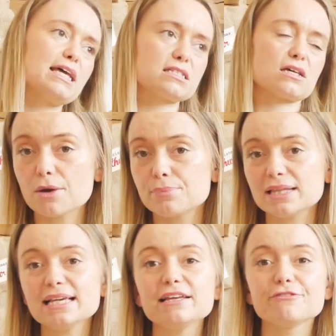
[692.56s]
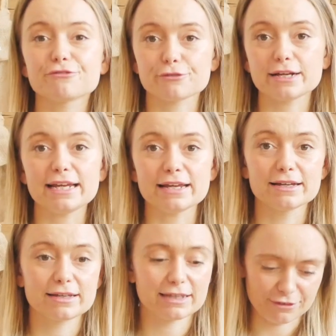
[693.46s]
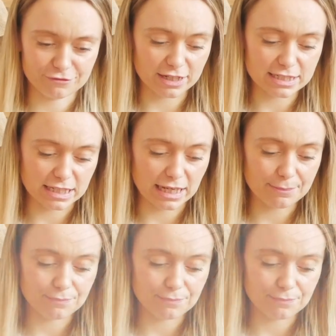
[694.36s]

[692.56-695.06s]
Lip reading: is a completely free gift idea,